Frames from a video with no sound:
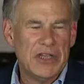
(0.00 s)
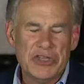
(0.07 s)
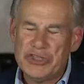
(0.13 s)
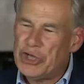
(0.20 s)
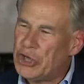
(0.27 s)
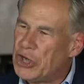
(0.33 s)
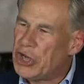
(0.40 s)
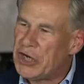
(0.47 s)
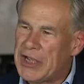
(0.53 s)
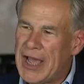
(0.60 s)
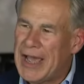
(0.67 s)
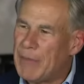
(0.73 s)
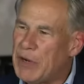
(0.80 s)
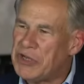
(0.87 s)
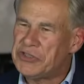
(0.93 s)
She'll go to
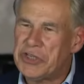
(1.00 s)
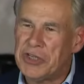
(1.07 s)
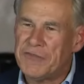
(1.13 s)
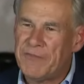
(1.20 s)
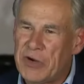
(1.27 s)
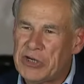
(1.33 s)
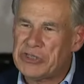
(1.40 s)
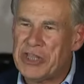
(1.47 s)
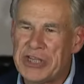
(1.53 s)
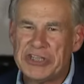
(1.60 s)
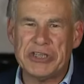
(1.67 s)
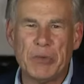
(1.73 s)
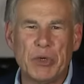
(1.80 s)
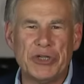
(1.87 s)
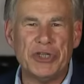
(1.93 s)
Congress, and the first thing
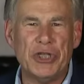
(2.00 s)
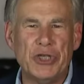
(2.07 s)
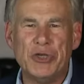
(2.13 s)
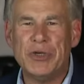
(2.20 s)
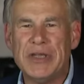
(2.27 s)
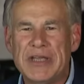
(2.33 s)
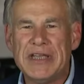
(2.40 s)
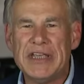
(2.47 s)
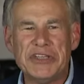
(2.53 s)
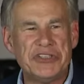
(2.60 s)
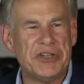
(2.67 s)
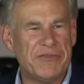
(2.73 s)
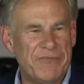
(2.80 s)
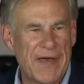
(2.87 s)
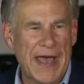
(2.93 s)
she will do is
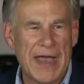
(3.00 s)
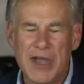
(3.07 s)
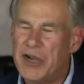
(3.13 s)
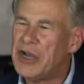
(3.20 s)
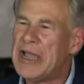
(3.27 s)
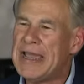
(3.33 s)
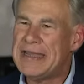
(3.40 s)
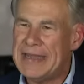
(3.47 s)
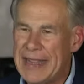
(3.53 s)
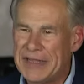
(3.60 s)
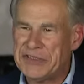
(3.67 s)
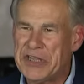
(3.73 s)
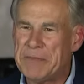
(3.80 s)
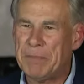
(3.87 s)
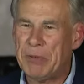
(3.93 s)
to fire Nancy